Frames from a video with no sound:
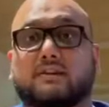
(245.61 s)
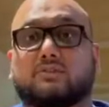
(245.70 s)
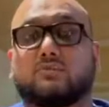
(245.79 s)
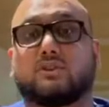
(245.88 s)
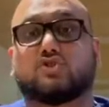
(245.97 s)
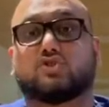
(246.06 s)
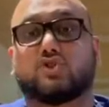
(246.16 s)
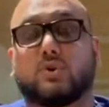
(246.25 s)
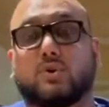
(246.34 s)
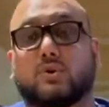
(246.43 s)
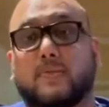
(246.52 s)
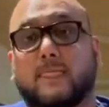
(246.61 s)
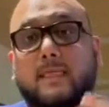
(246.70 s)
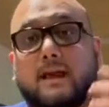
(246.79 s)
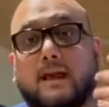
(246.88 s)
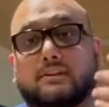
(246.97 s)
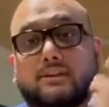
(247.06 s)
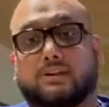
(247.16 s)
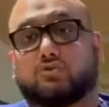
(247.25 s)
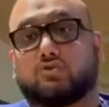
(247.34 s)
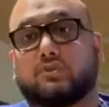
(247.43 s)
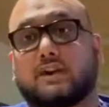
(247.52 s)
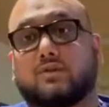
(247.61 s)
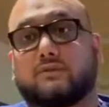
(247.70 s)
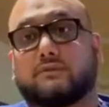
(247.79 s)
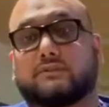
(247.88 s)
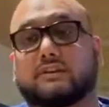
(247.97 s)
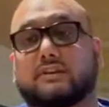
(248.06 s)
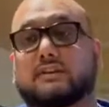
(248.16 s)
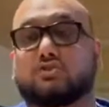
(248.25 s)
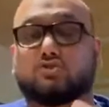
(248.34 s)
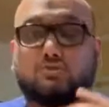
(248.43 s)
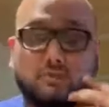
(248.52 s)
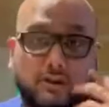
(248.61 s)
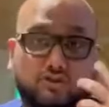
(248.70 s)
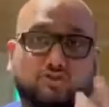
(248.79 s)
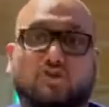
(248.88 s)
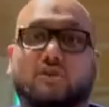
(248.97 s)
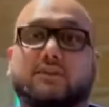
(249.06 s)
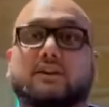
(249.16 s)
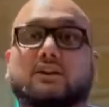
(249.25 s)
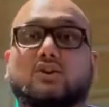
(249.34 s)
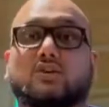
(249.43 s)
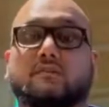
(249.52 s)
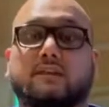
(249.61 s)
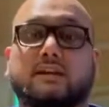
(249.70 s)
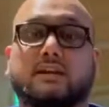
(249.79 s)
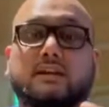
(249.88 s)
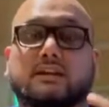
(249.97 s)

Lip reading: So we need to know the history, and obviously to ensure that we